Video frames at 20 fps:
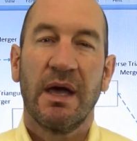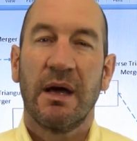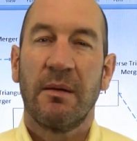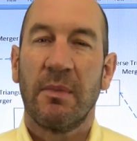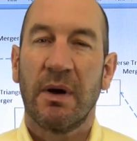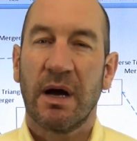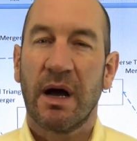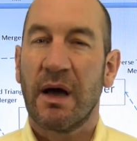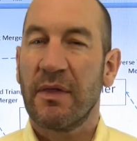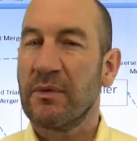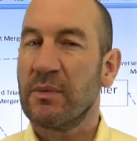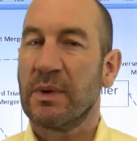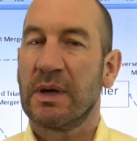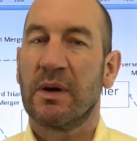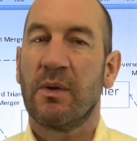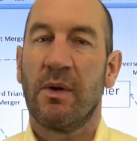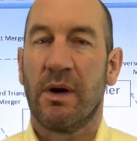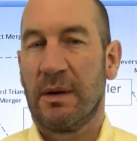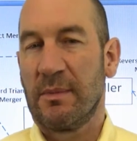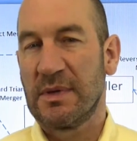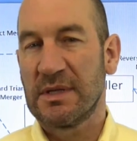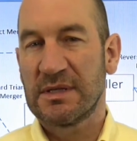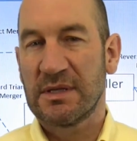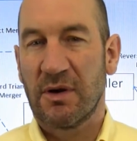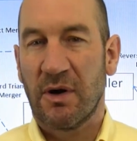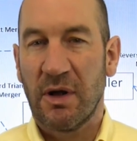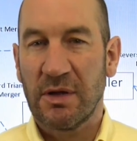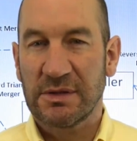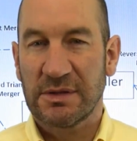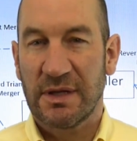Among other requirements, there
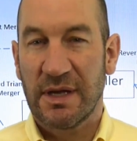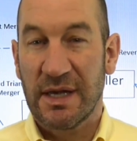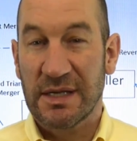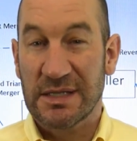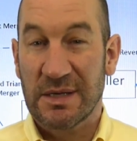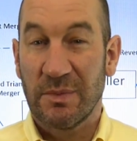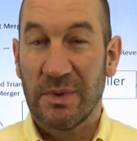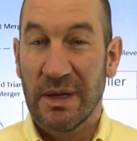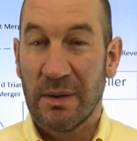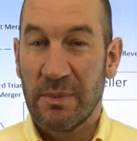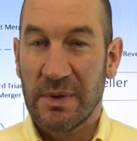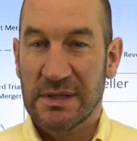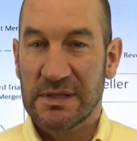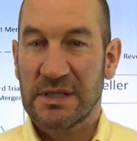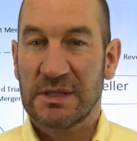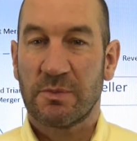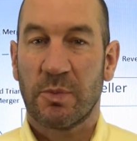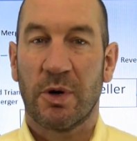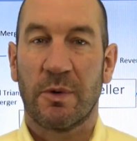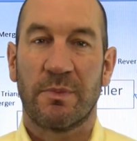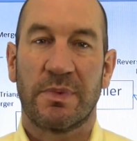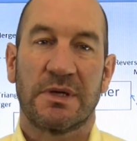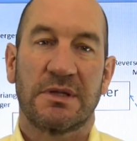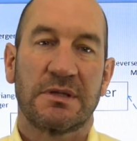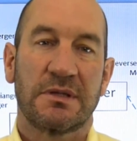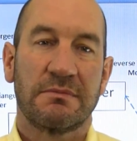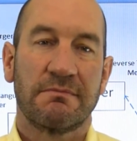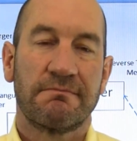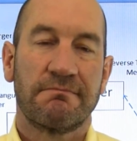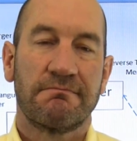also has to be a business
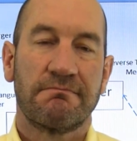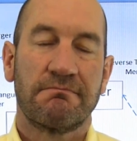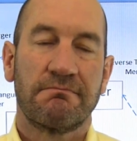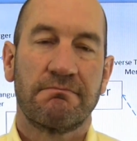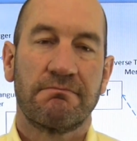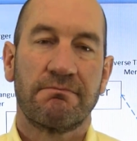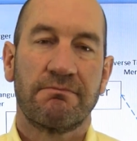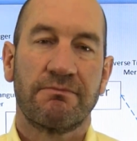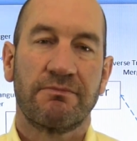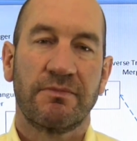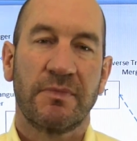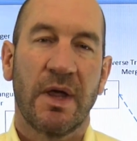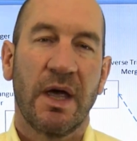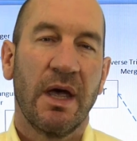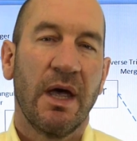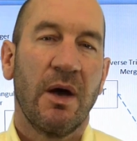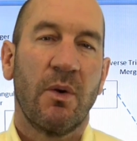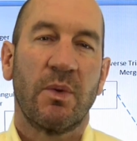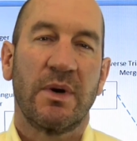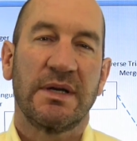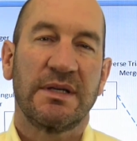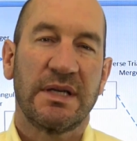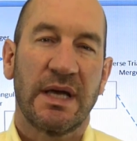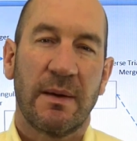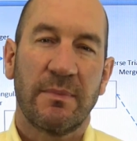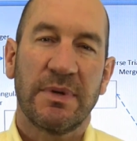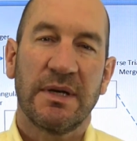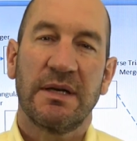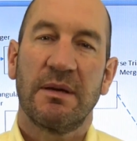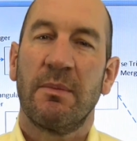purpose. When
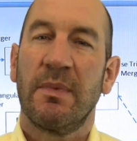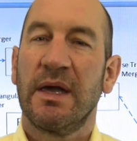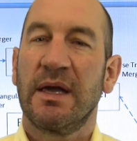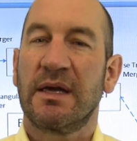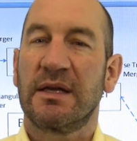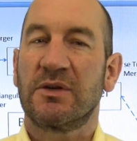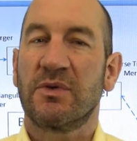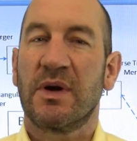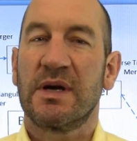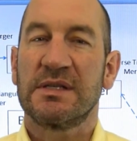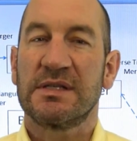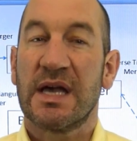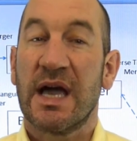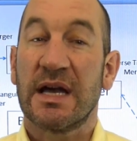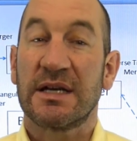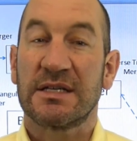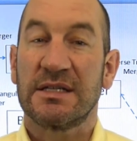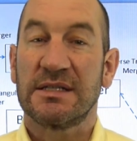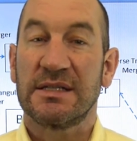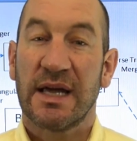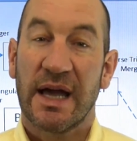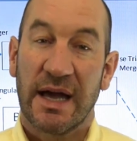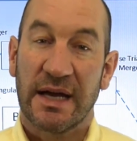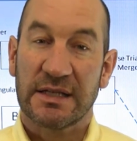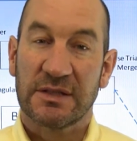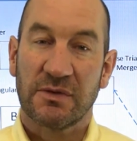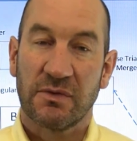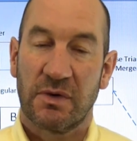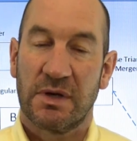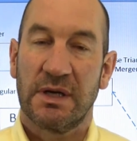attempting to make a transaction
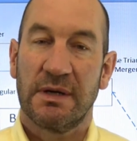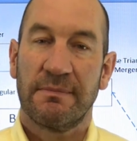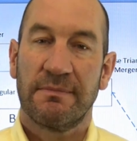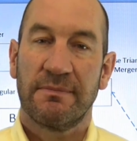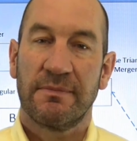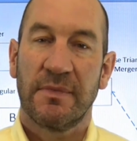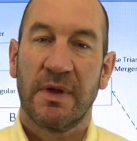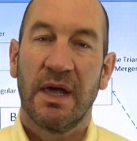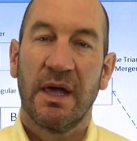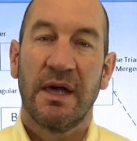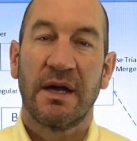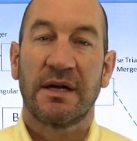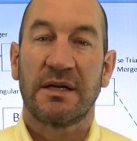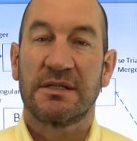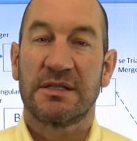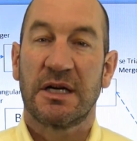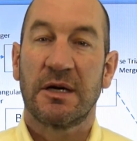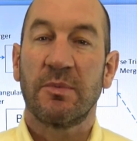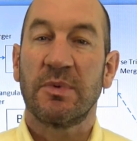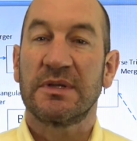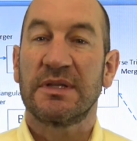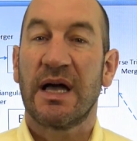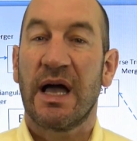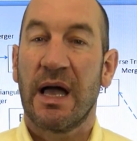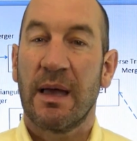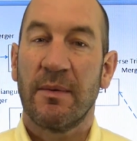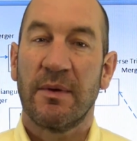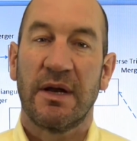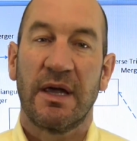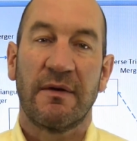tax-free, considerable
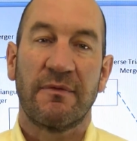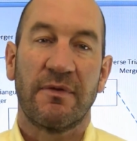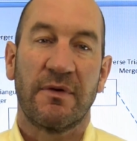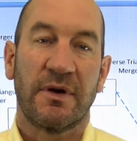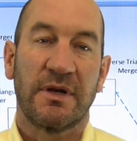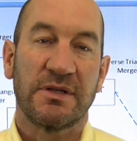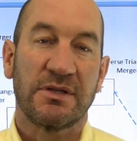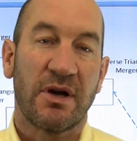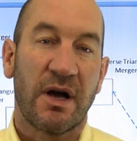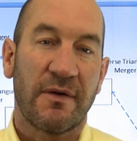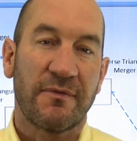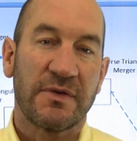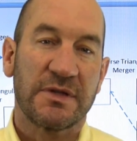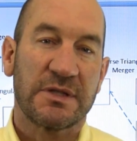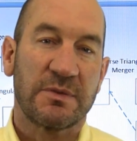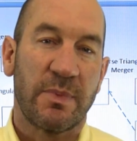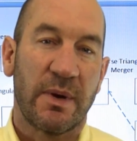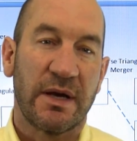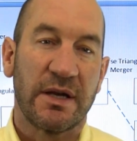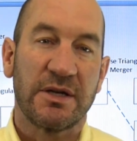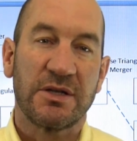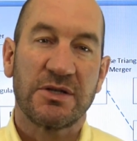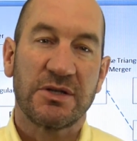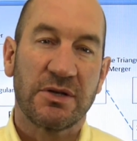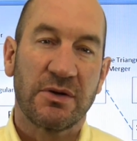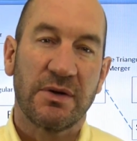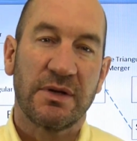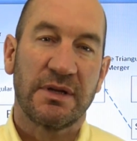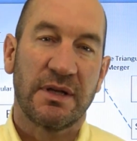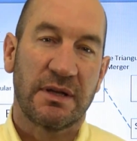time and effort is often spent
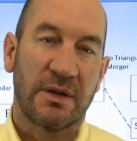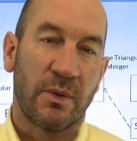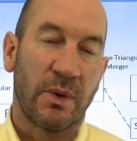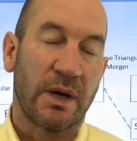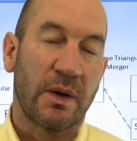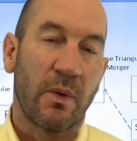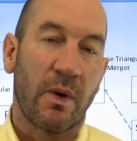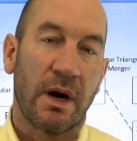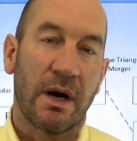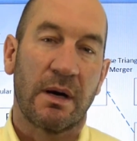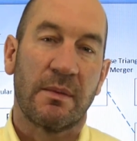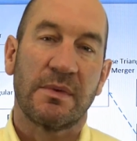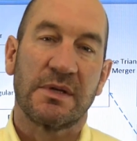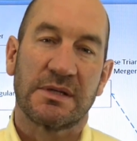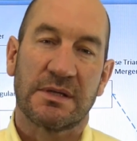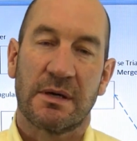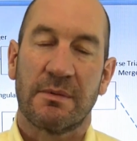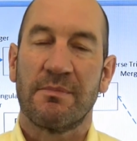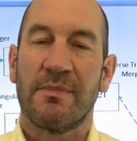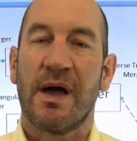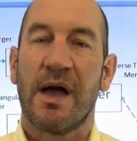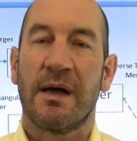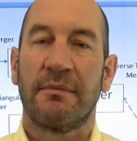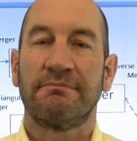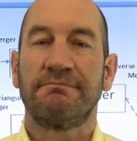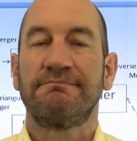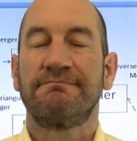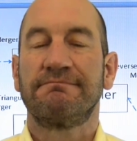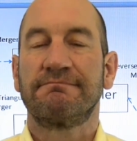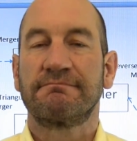ensuring that the requirements are met.
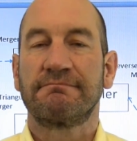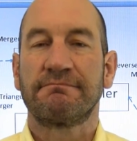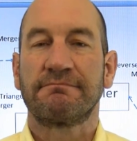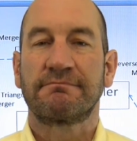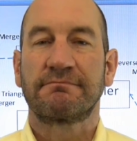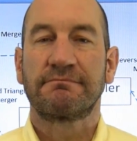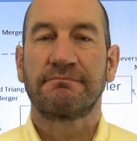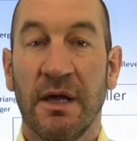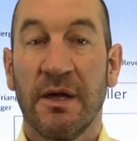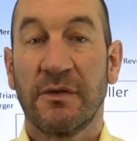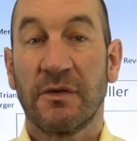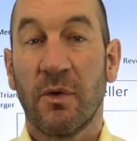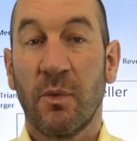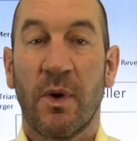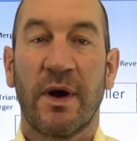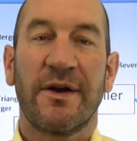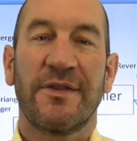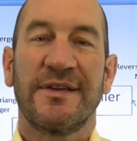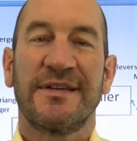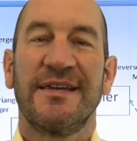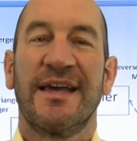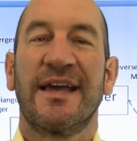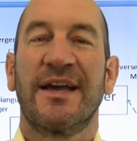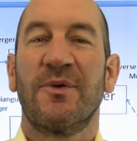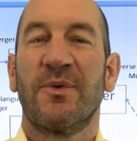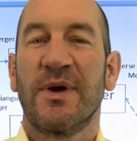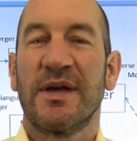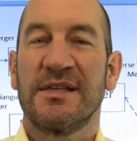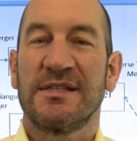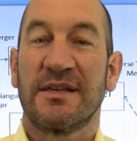So what are the
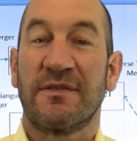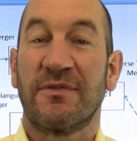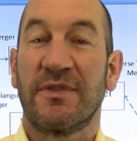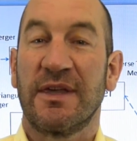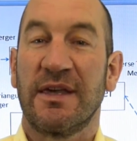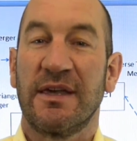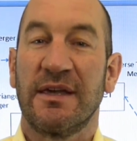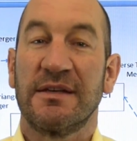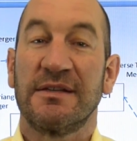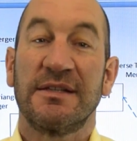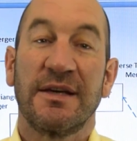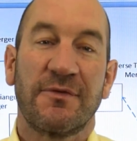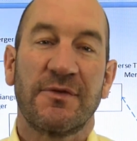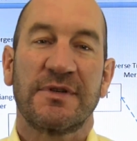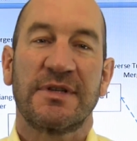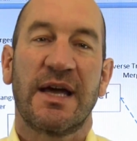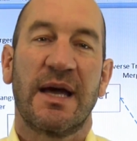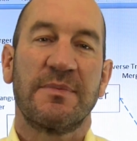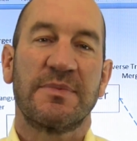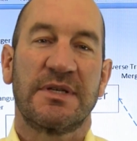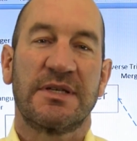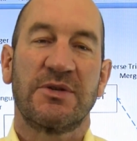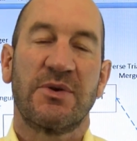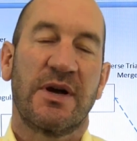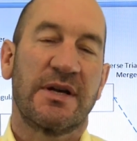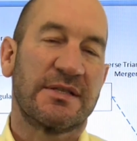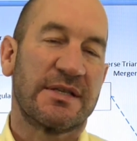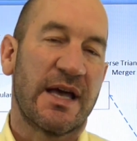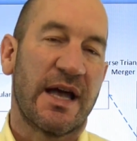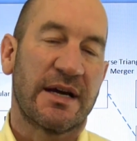takeaways of the different types of
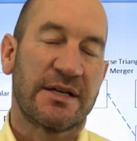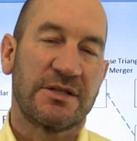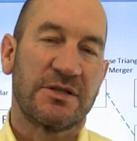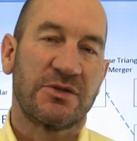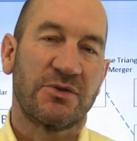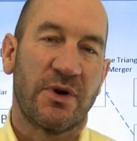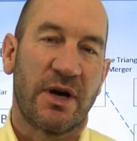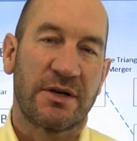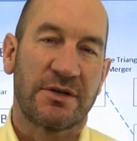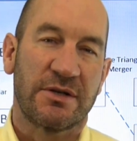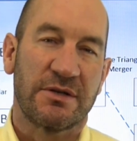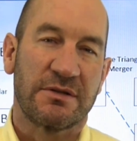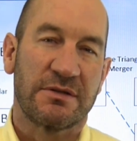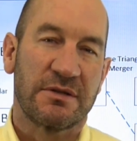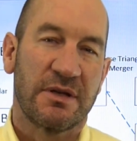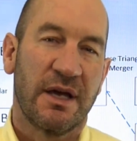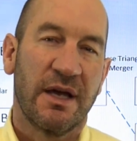transaction structures